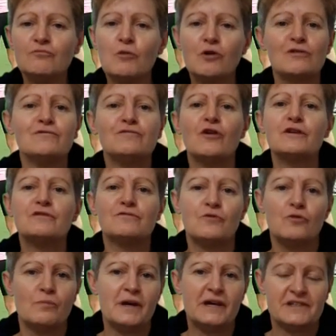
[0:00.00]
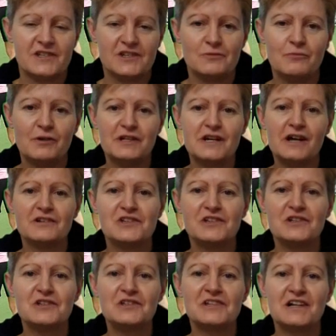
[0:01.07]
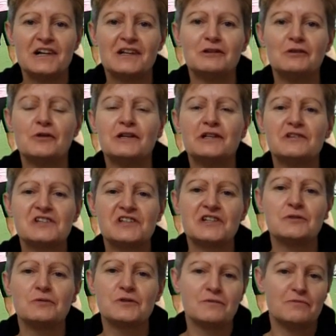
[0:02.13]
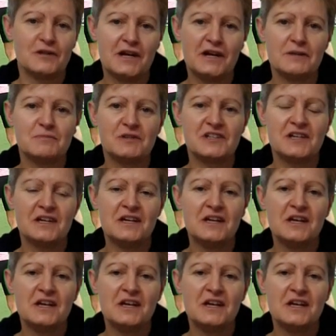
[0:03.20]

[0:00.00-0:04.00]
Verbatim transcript: modified formats when youngsters are learning the skills of games.